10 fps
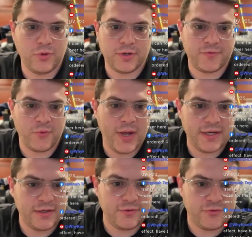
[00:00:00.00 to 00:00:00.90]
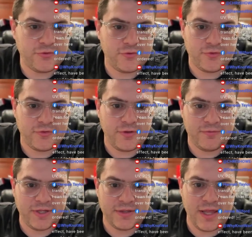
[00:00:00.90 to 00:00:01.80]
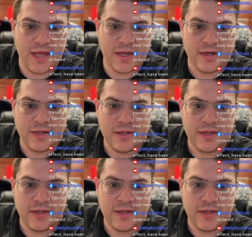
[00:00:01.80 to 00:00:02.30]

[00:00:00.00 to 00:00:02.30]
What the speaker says: work for weddings, stuff like that.